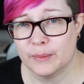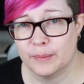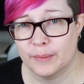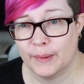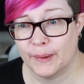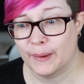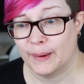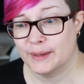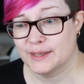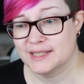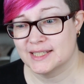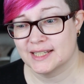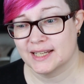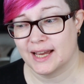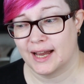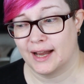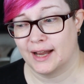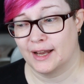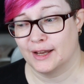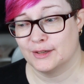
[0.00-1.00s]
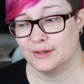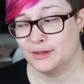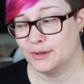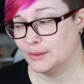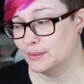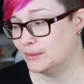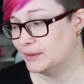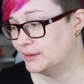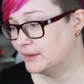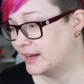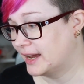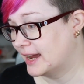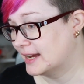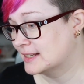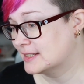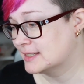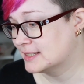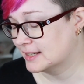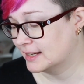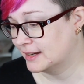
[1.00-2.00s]
but you will
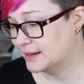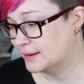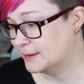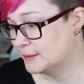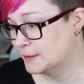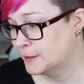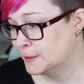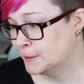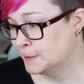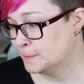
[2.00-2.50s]
get I